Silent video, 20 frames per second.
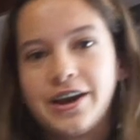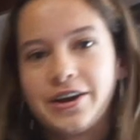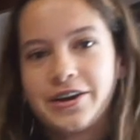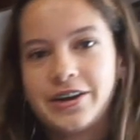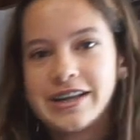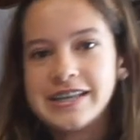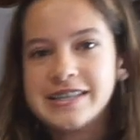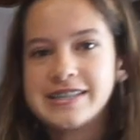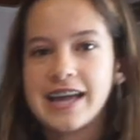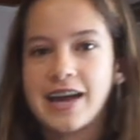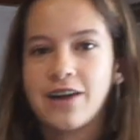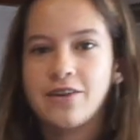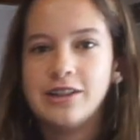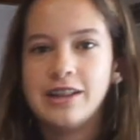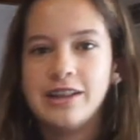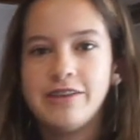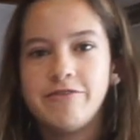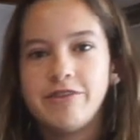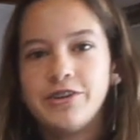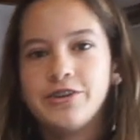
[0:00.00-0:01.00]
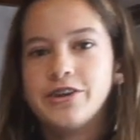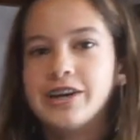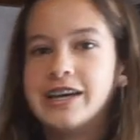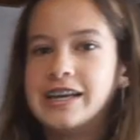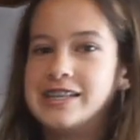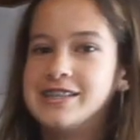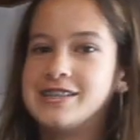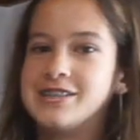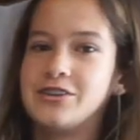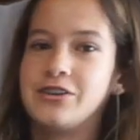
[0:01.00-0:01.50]
artist. I will leave her
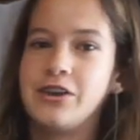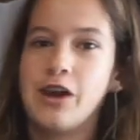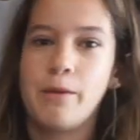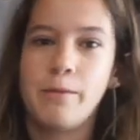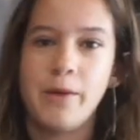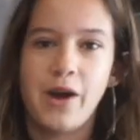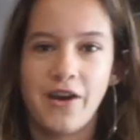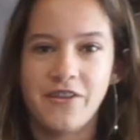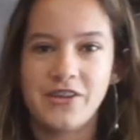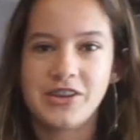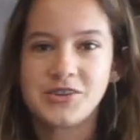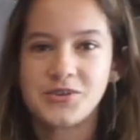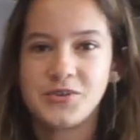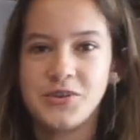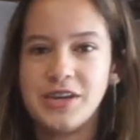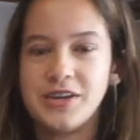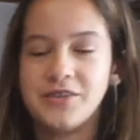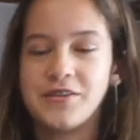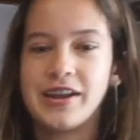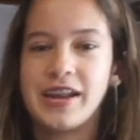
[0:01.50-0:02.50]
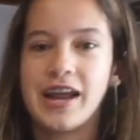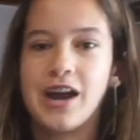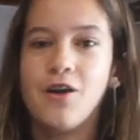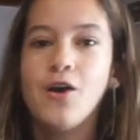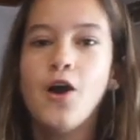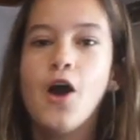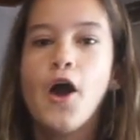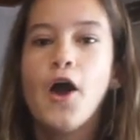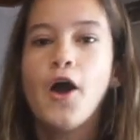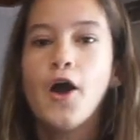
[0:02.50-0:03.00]
Instagram on the screen right
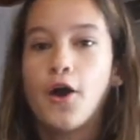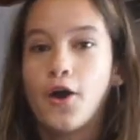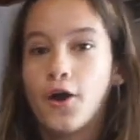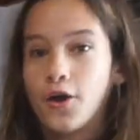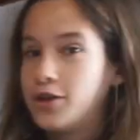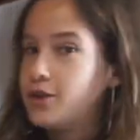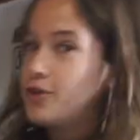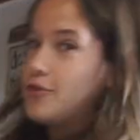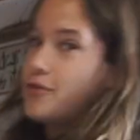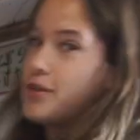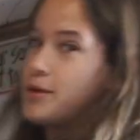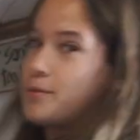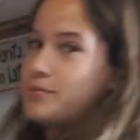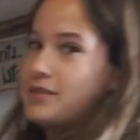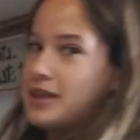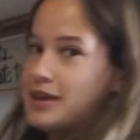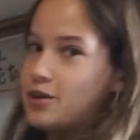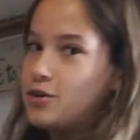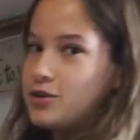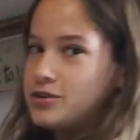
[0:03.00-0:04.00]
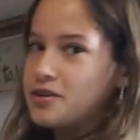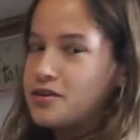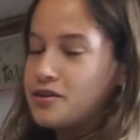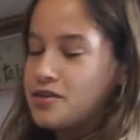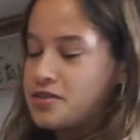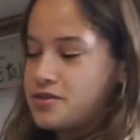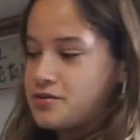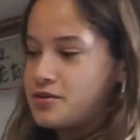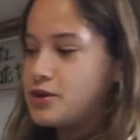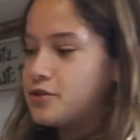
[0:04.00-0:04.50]
now. All of them, like all
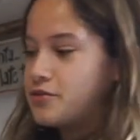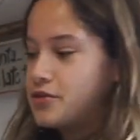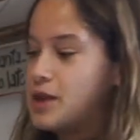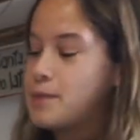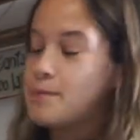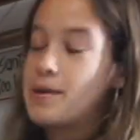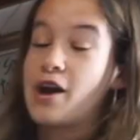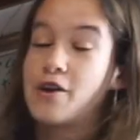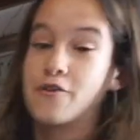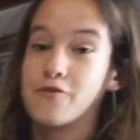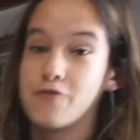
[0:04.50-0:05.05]
the three of them, are